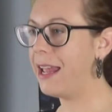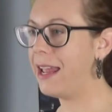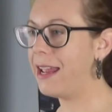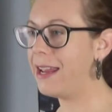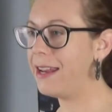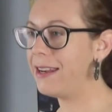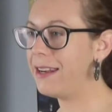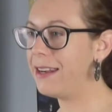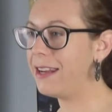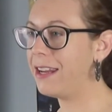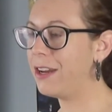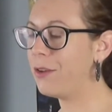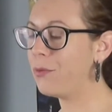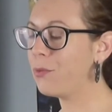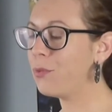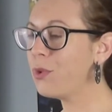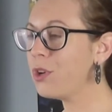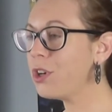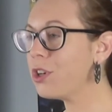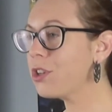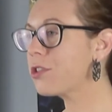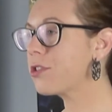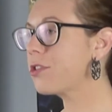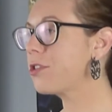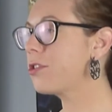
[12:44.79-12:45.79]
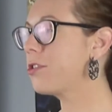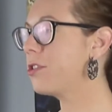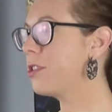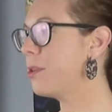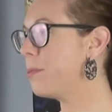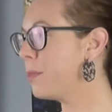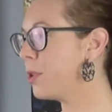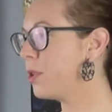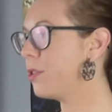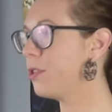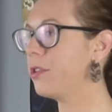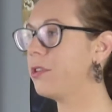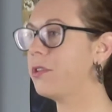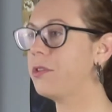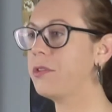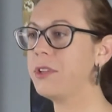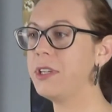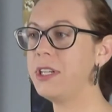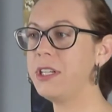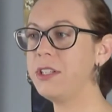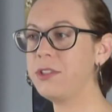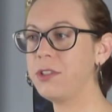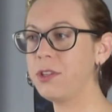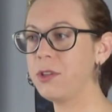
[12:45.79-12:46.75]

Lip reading: And it works similarly